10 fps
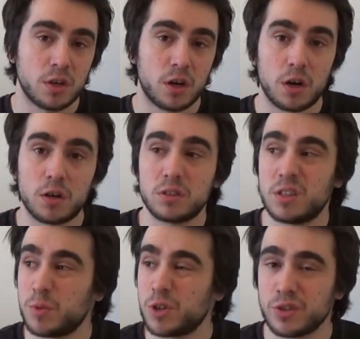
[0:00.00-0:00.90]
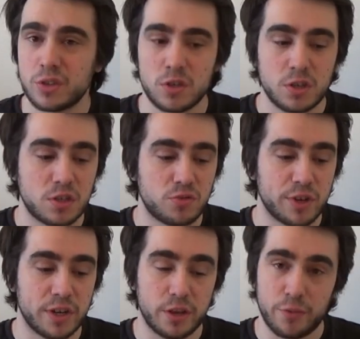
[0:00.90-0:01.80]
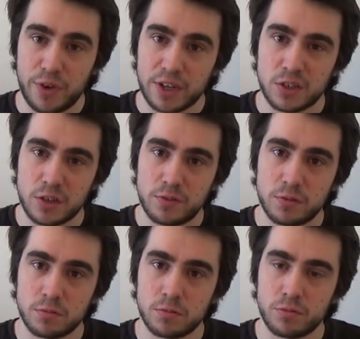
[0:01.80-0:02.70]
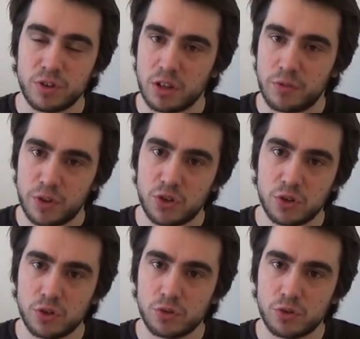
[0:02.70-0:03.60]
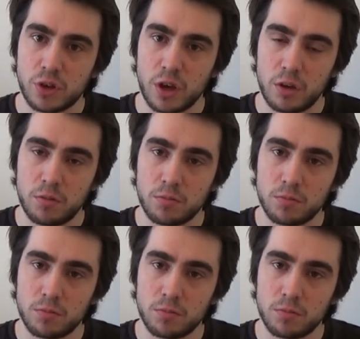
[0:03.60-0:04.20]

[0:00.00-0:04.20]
Are democracies really effective, really efficient today?